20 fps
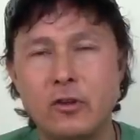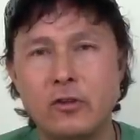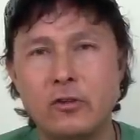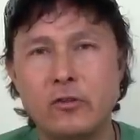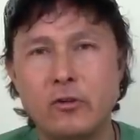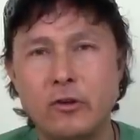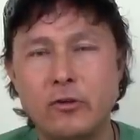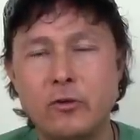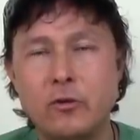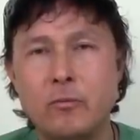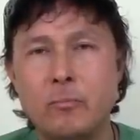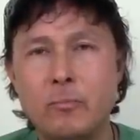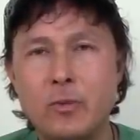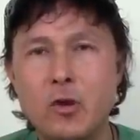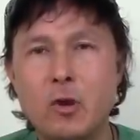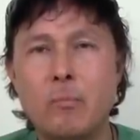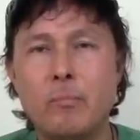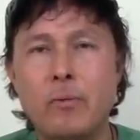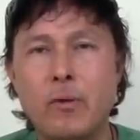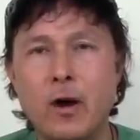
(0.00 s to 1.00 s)
So I do
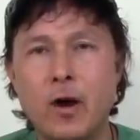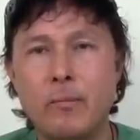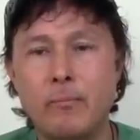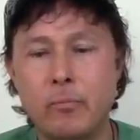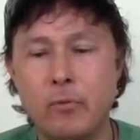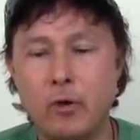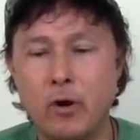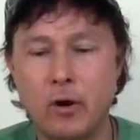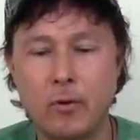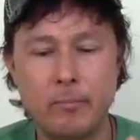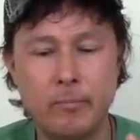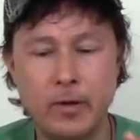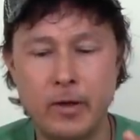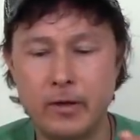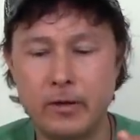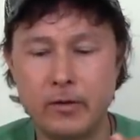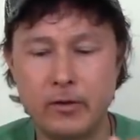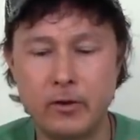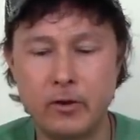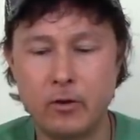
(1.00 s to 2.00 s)
meal prep where I'll
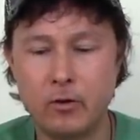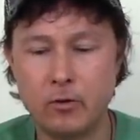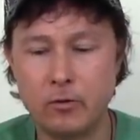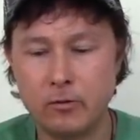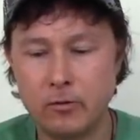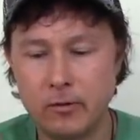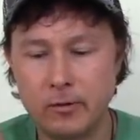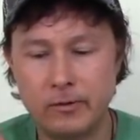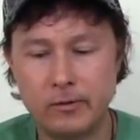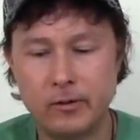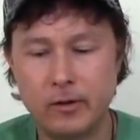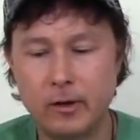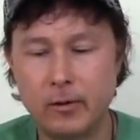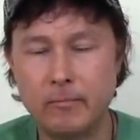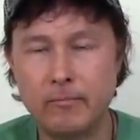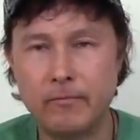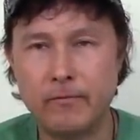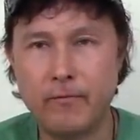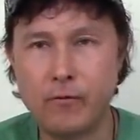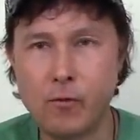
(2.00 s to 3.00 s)
make, you know,
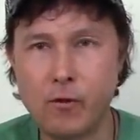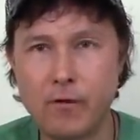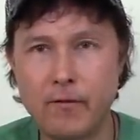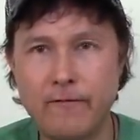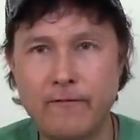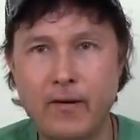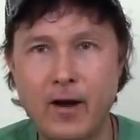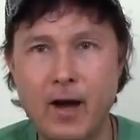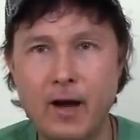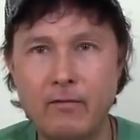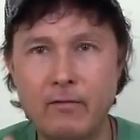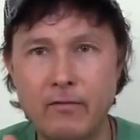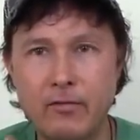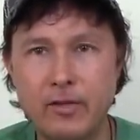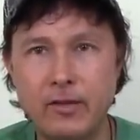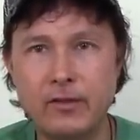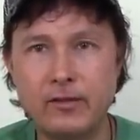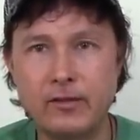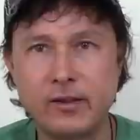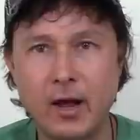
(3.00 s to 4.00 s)
um, four or five of
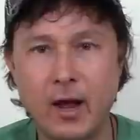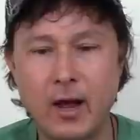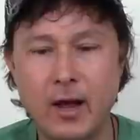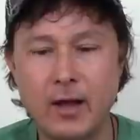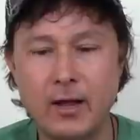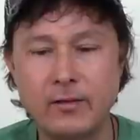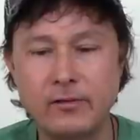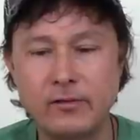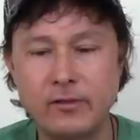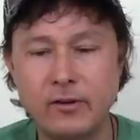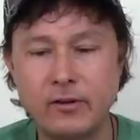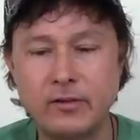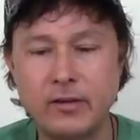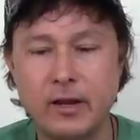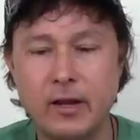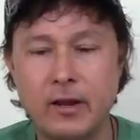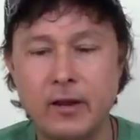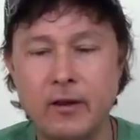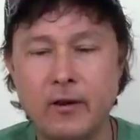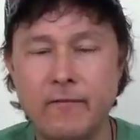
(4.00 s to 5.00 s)
these guys in a day.